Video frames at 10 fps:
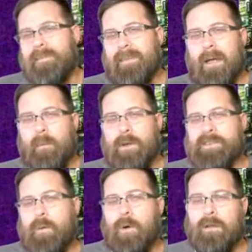wish
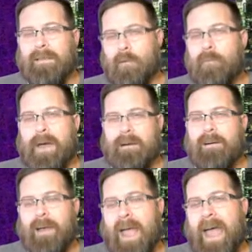they were a little
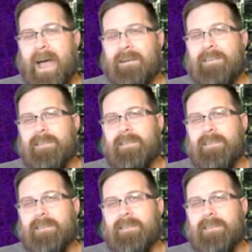better at